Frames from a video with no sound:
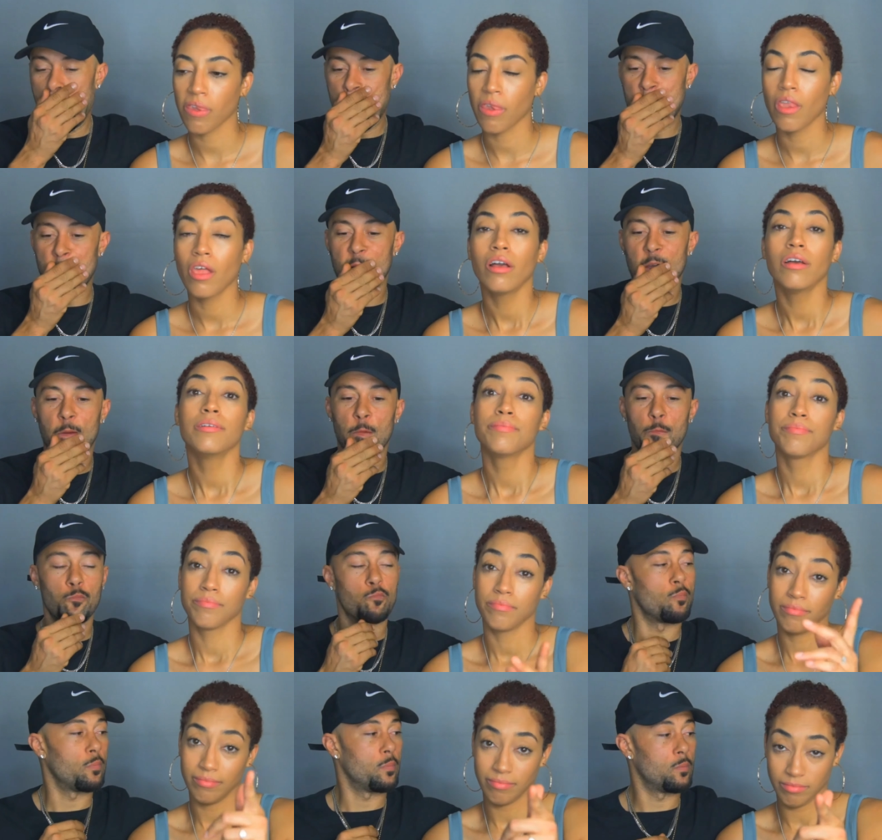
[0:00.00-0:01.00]
Speaker 1: And
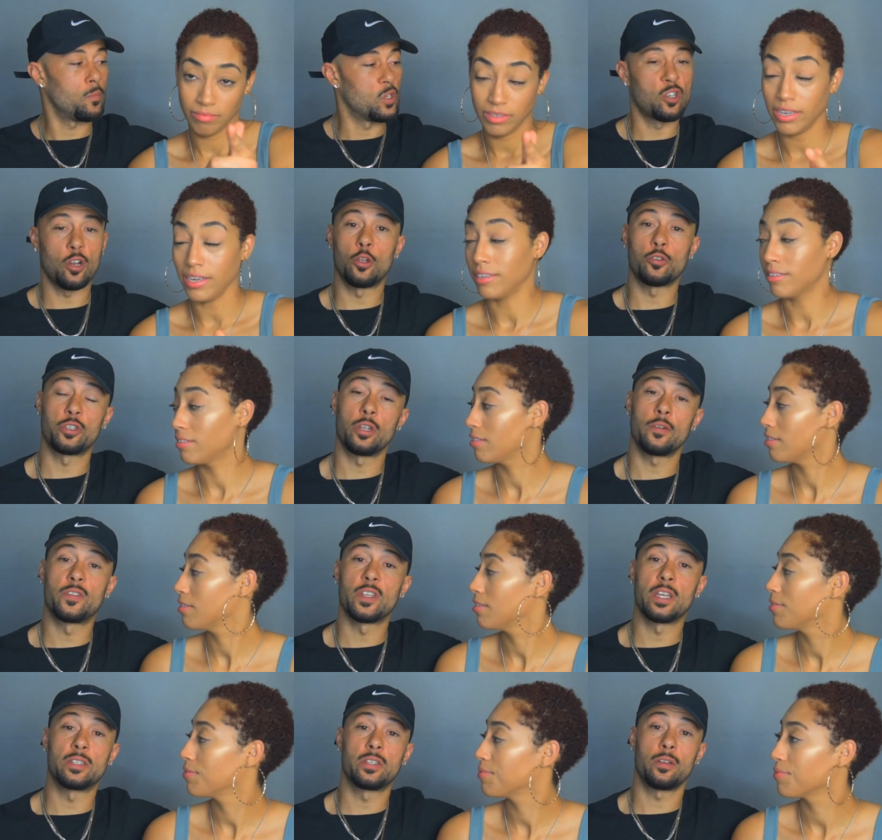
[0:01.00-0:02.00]
um, it's close enough
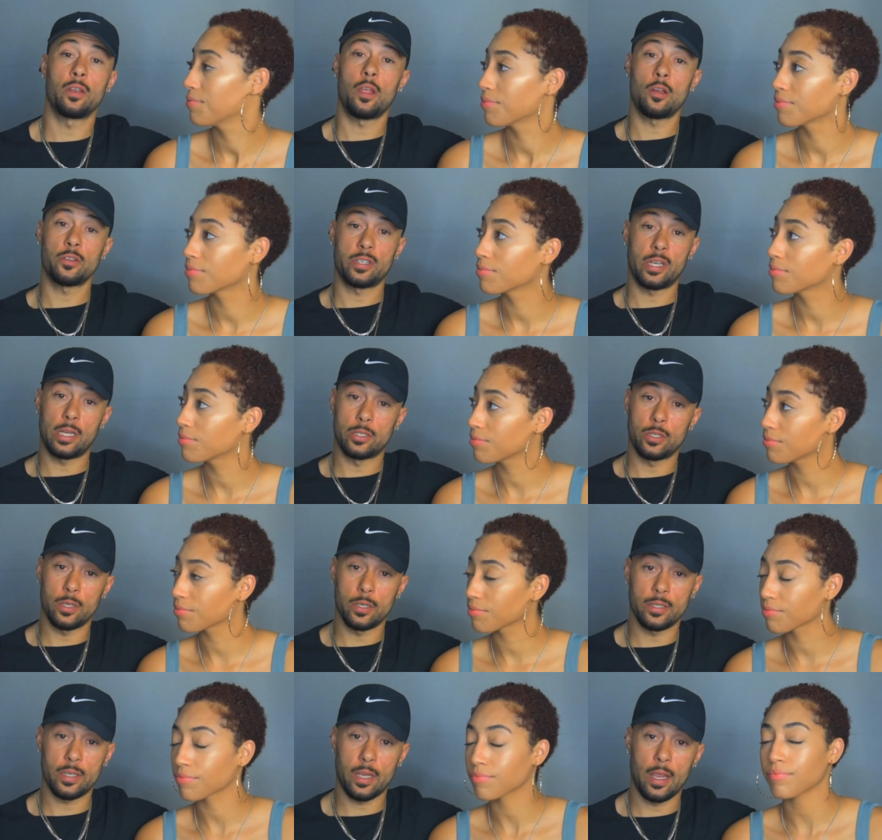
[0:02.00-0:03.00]
to get to Los
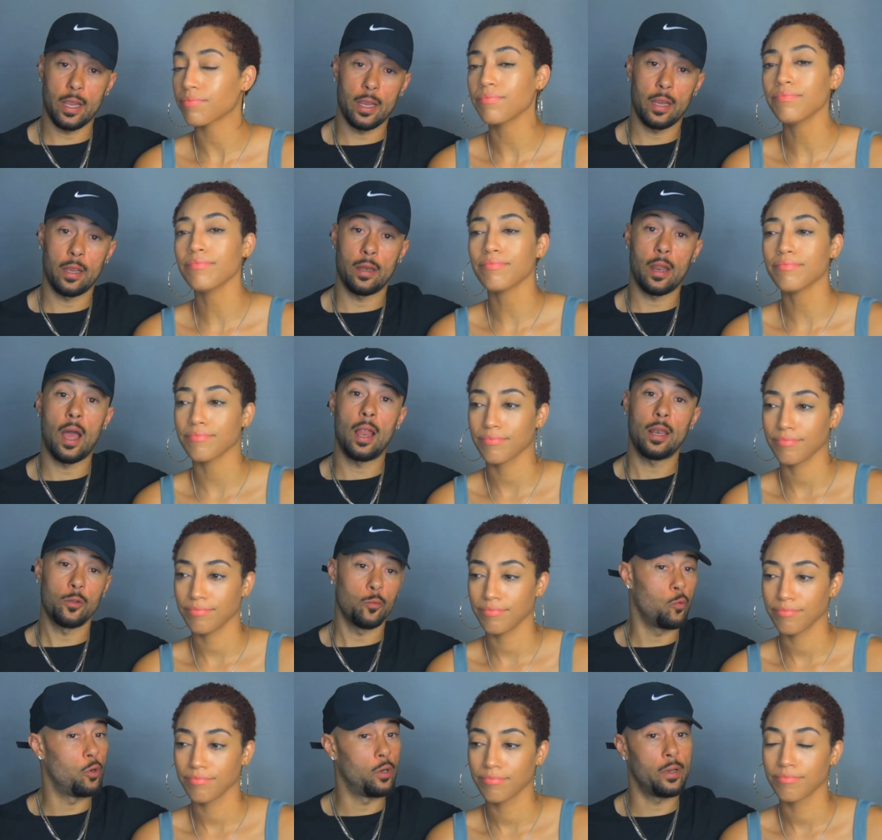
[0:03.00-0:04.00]
Angeles and
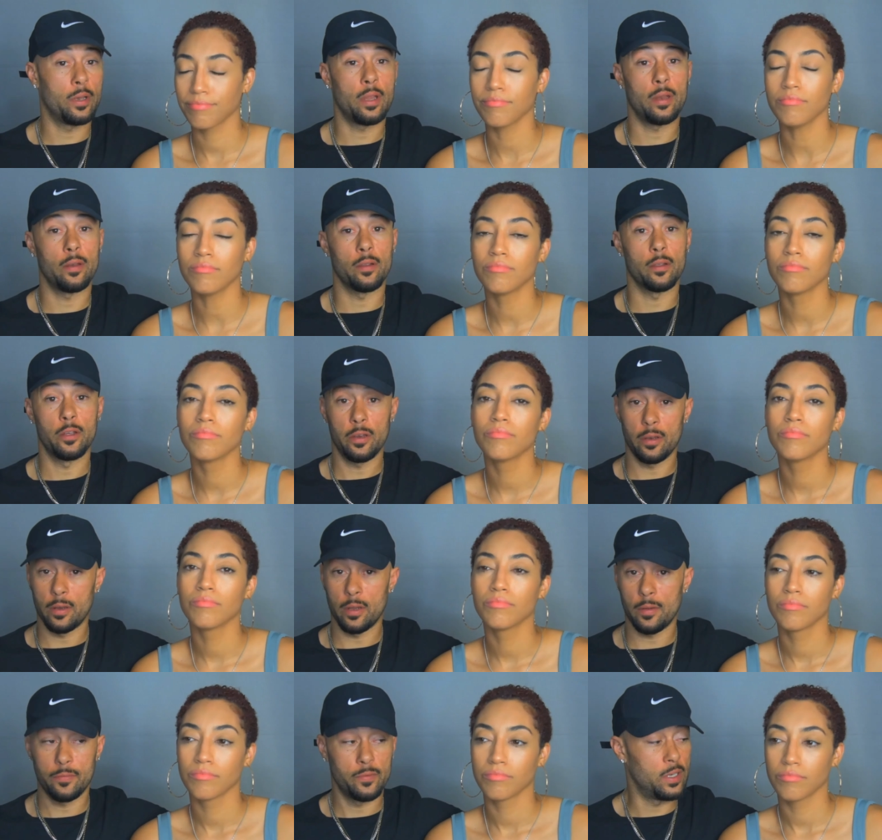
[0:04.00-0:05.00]
Hollywood in a good
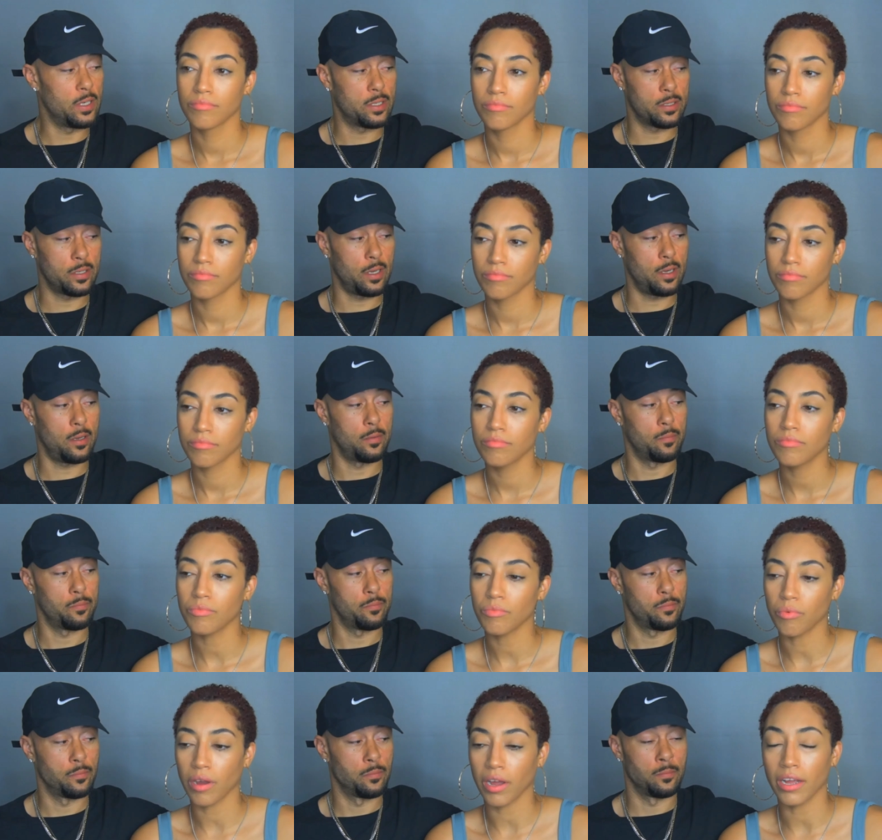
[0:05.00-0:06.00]
enough, decent time.
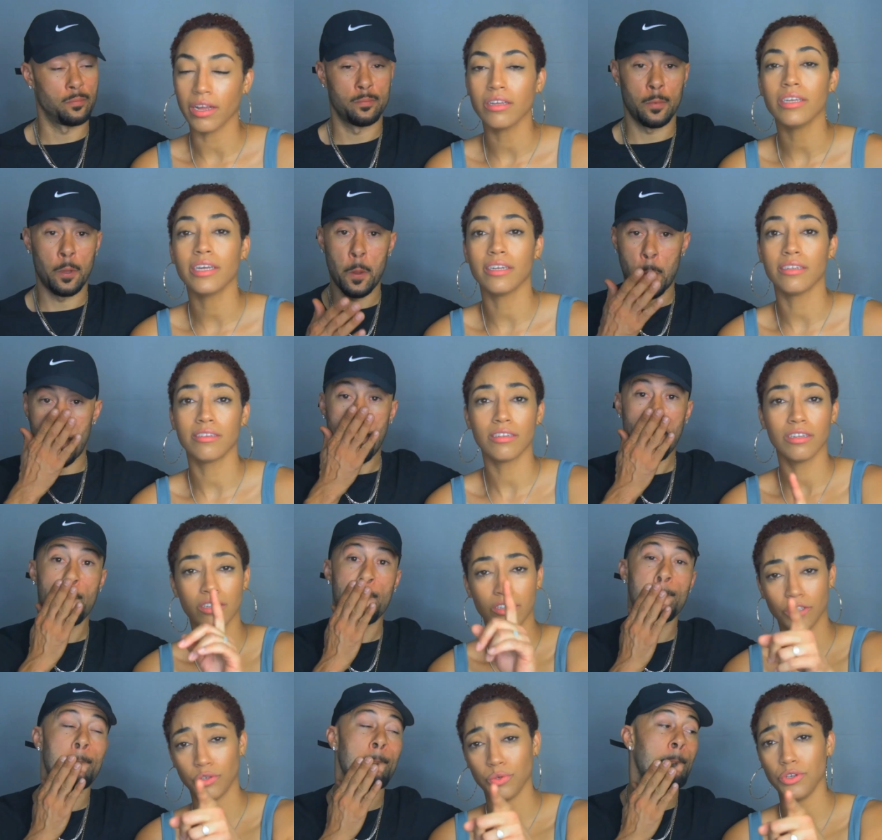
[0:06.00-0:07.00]
Speaker 2: Right. Yes.
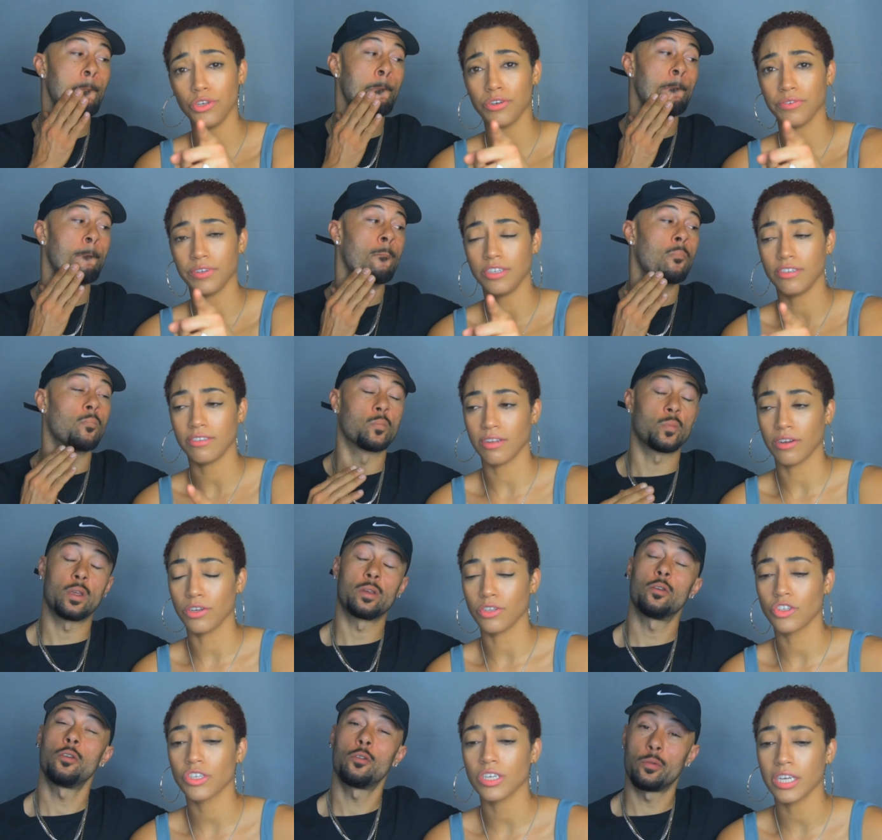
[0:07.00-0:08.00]
Do your
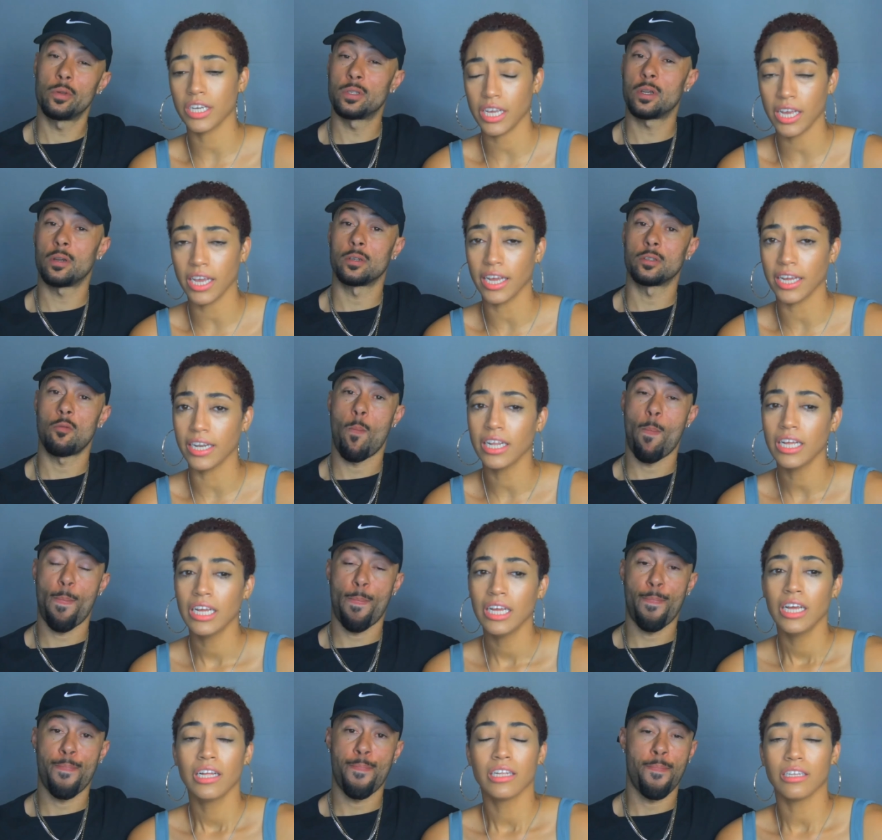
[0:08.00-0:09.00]
research. do your Again, research.
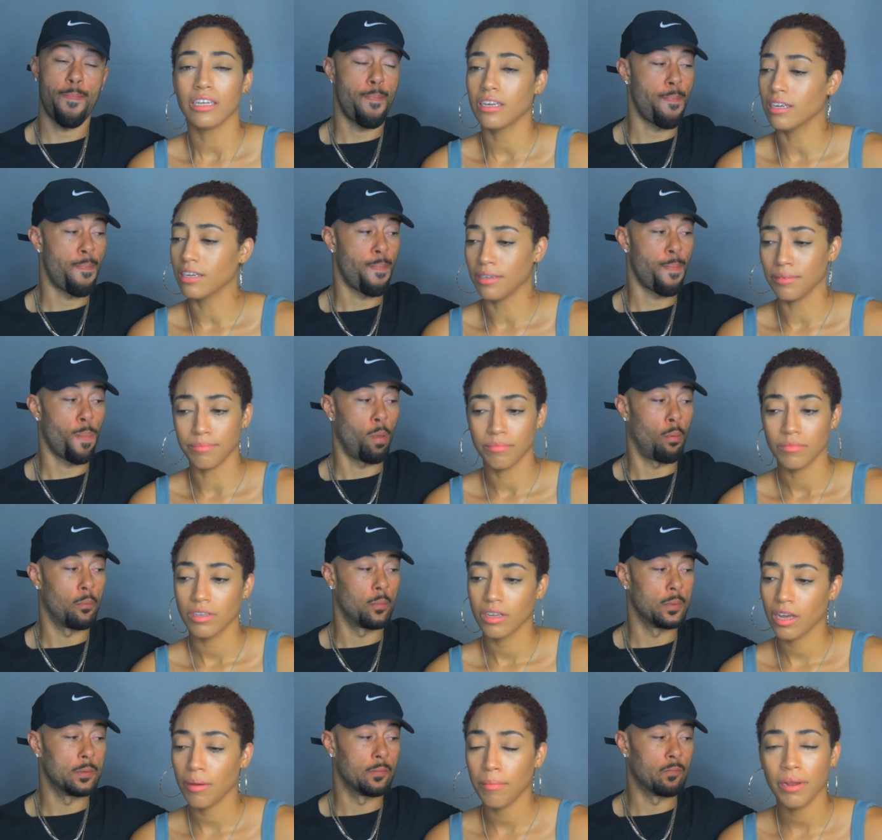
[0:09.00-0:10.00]
Um,
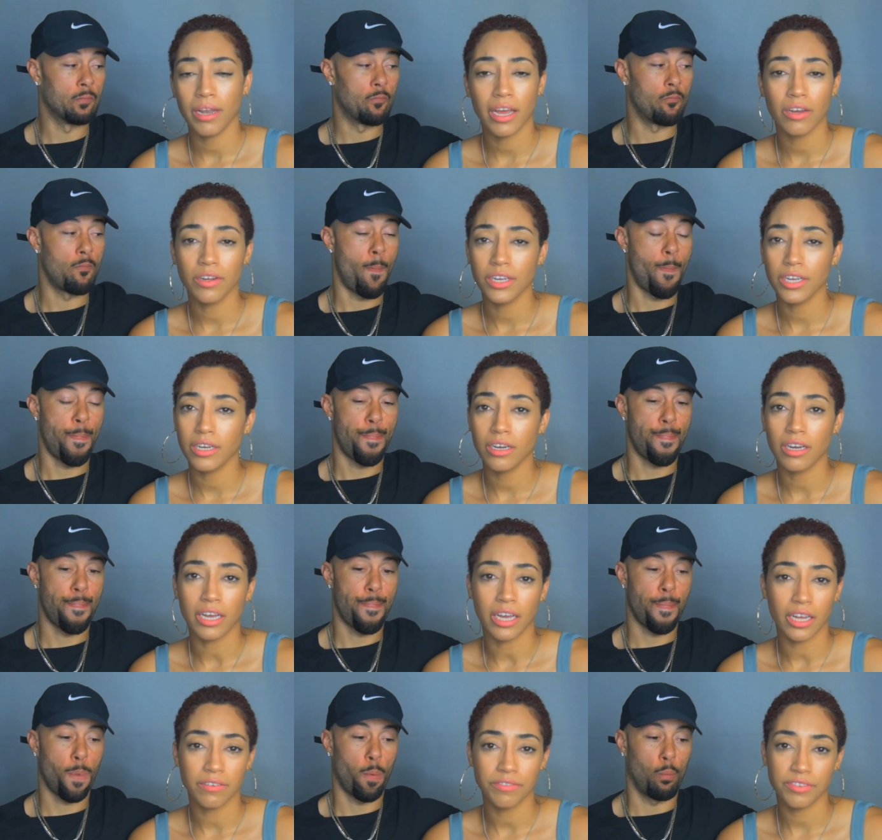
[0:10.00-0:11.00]
coming out here
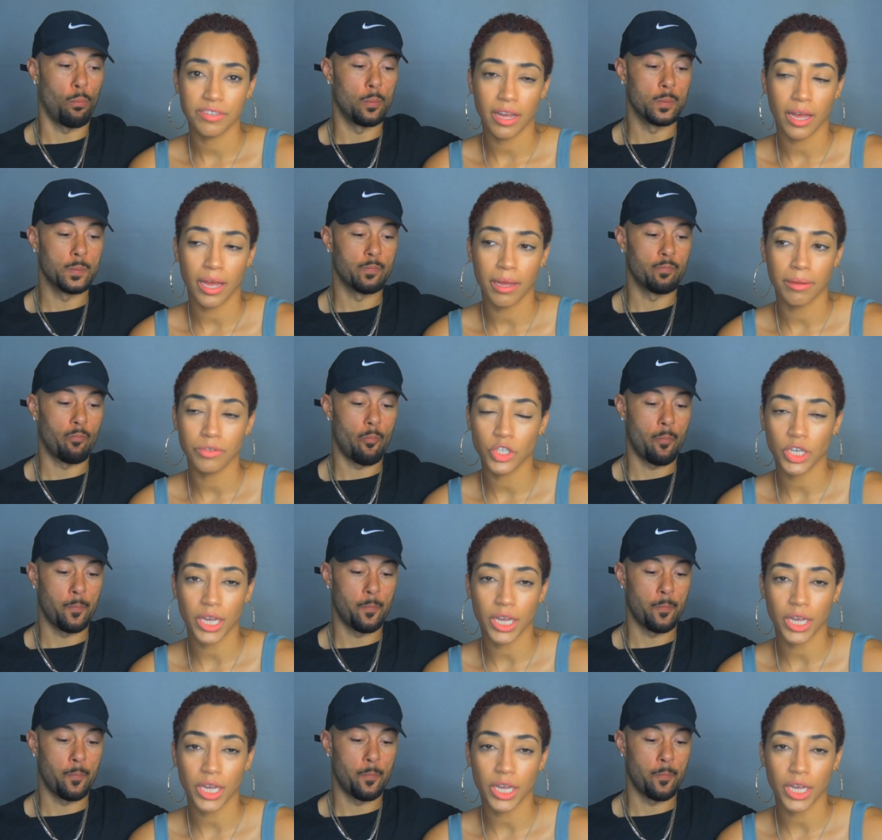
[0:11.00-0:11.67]
ahead of time,